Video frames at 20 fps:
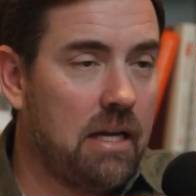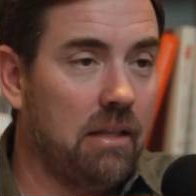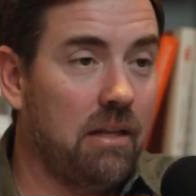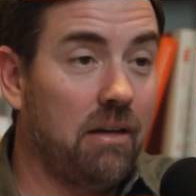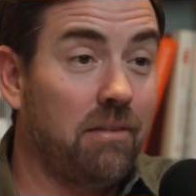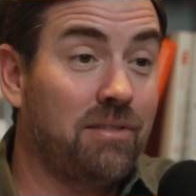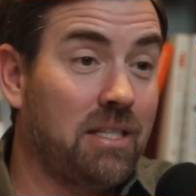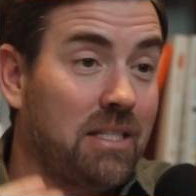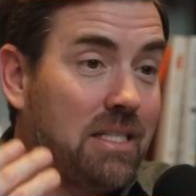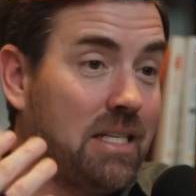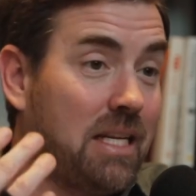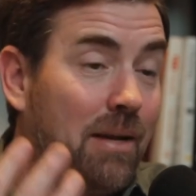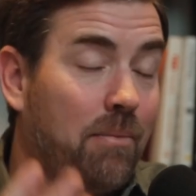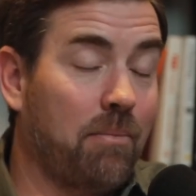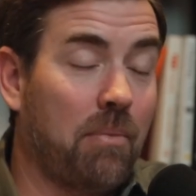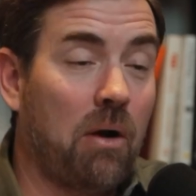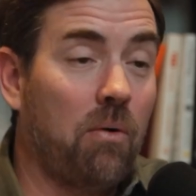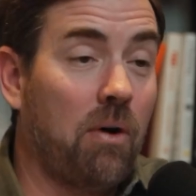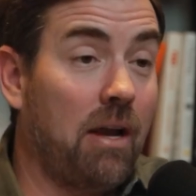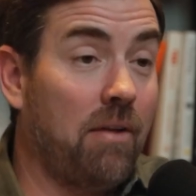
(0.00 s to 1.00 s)
I love to
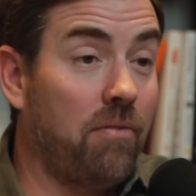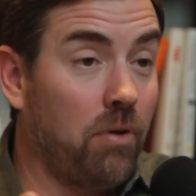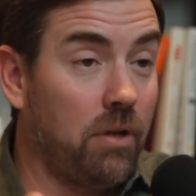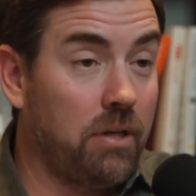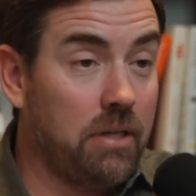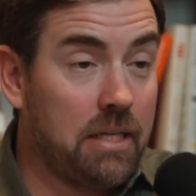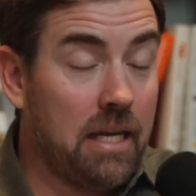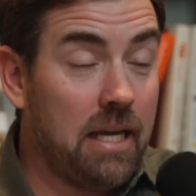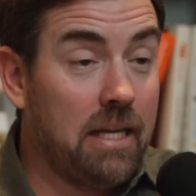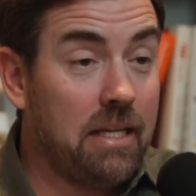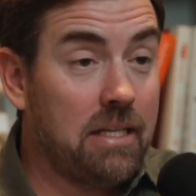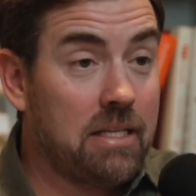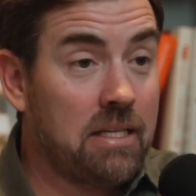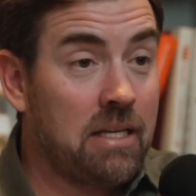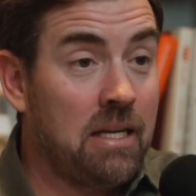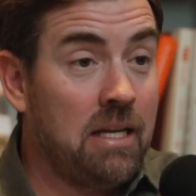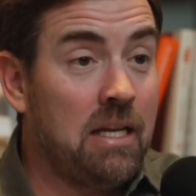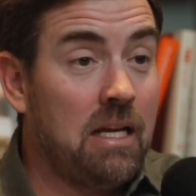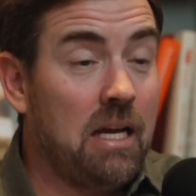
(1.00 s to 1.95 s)
take my wife on dates.